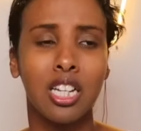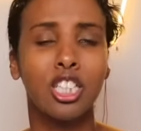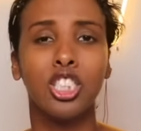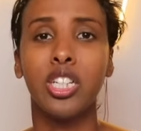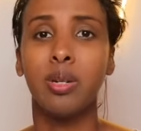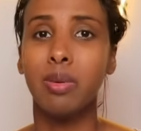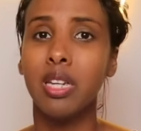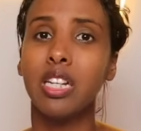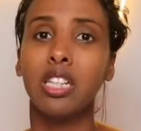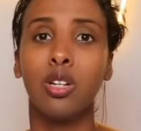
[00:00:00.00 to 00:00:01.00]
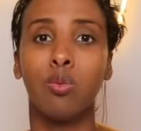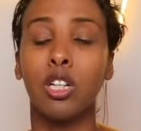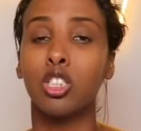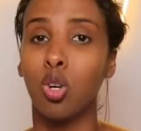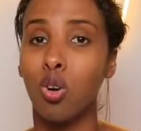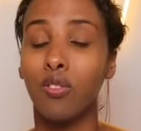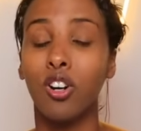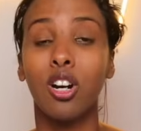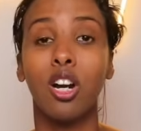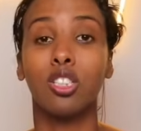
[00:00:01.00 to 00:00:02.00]
She immediately runs
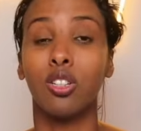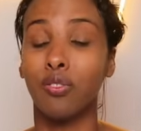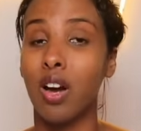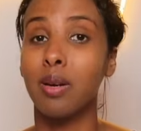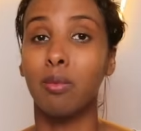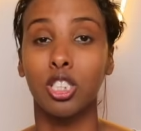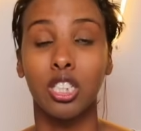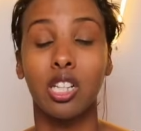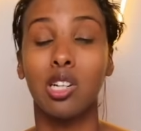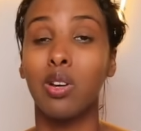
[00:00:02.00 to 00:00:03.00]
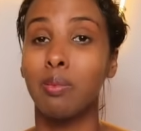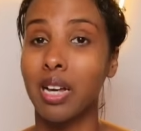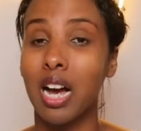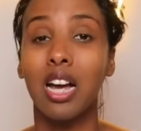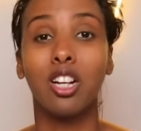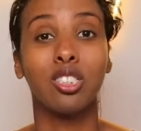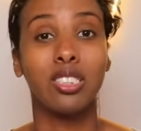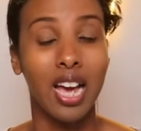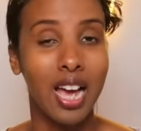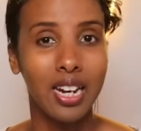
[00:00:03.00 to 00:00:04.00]
over to find Marcello and Mikhail
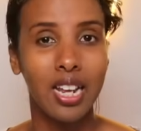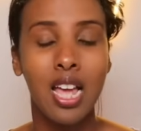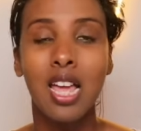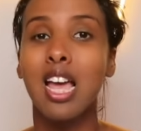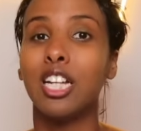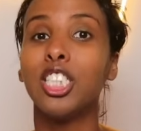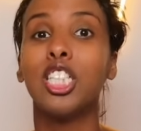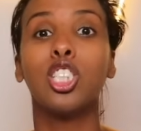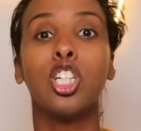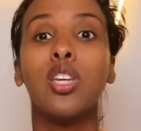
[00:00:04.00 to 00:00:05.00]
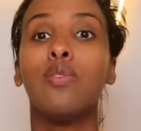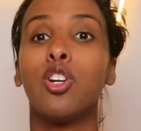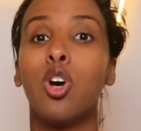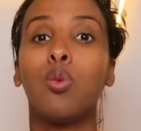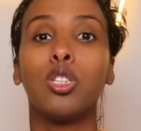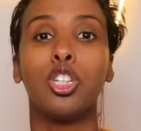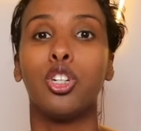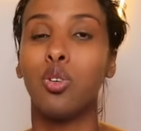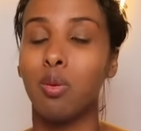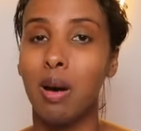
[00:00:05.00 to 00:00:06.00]
dead, and she doesn't even know what to
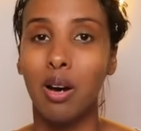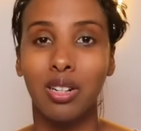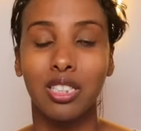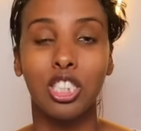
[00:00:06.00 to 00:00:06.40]
do about it.